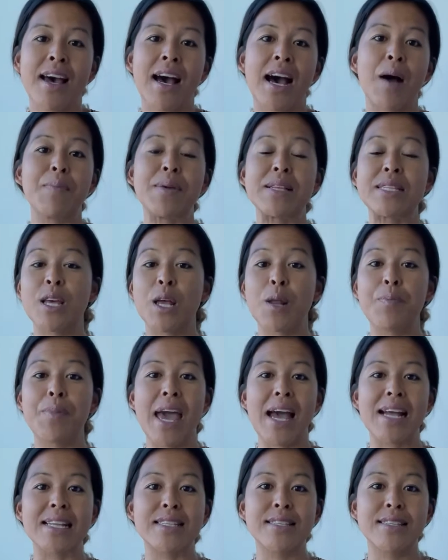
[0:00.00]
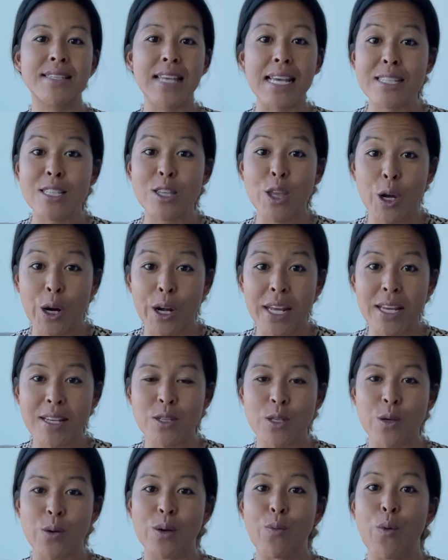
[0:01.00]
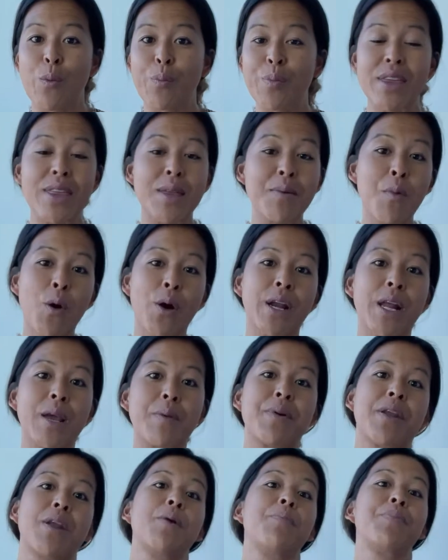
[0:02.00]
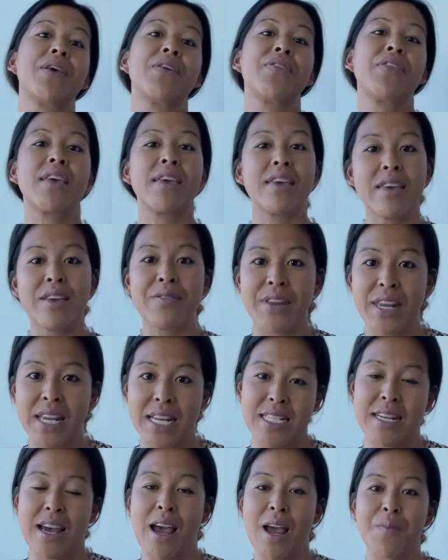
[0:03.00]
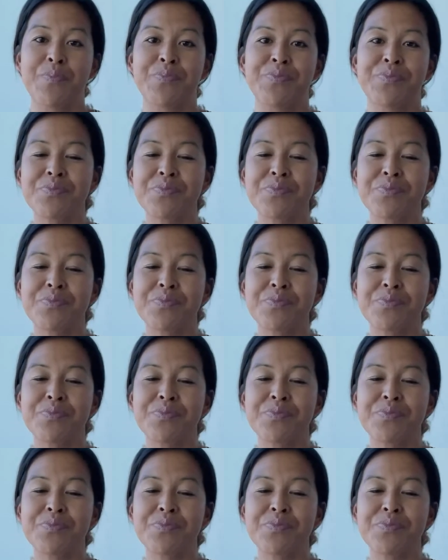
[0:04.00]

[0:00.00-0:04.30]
It's gonna be at 6:30, so it won't be in the morning, but it'll be in the evening time.